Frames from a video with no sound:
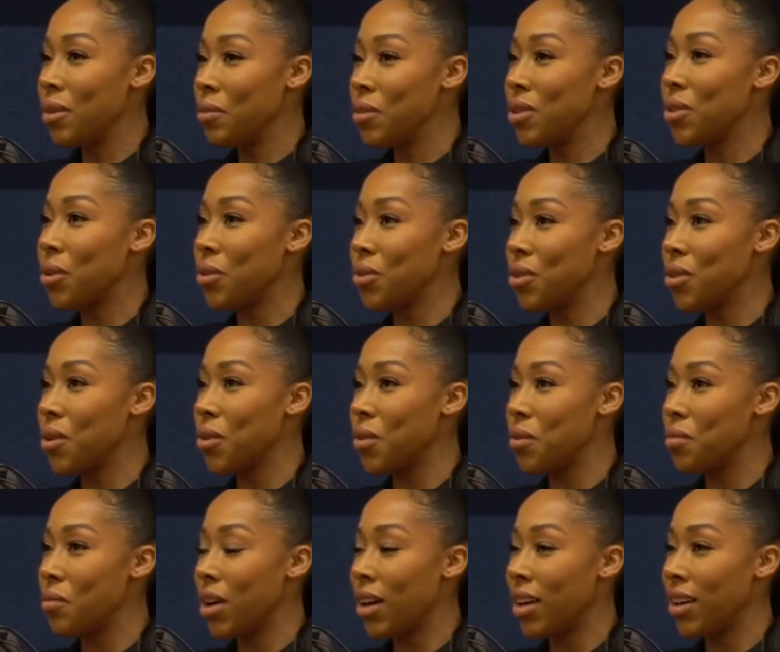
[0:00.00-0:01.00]
it was also
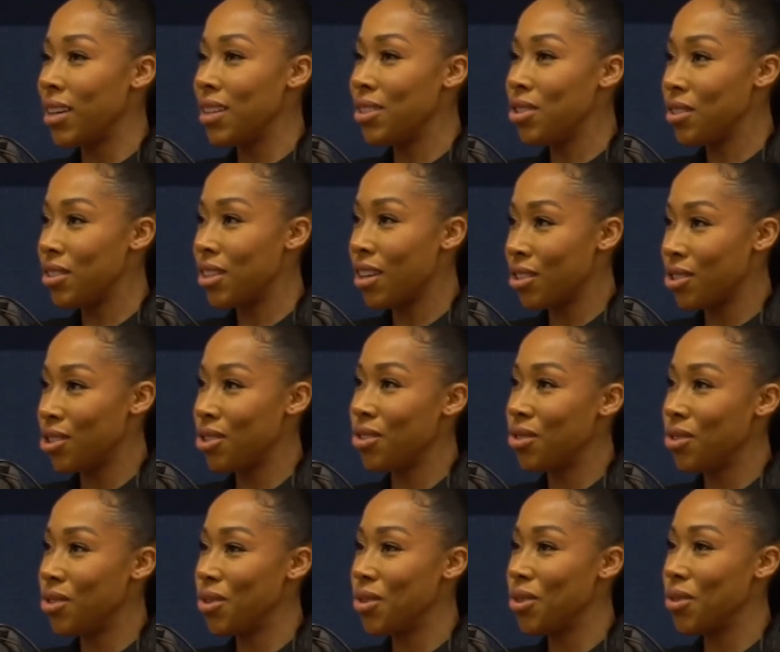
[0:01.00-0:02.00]
my
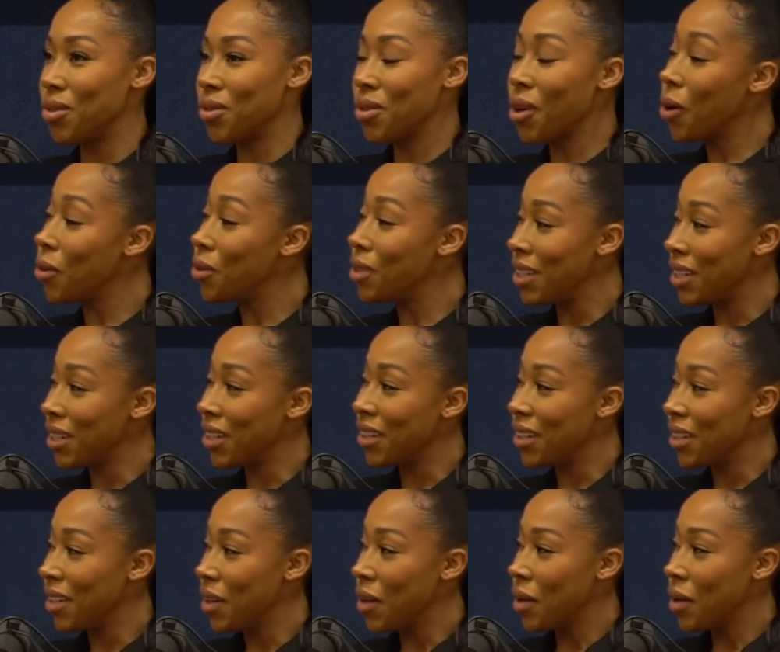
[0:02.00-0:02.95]
introduction to coding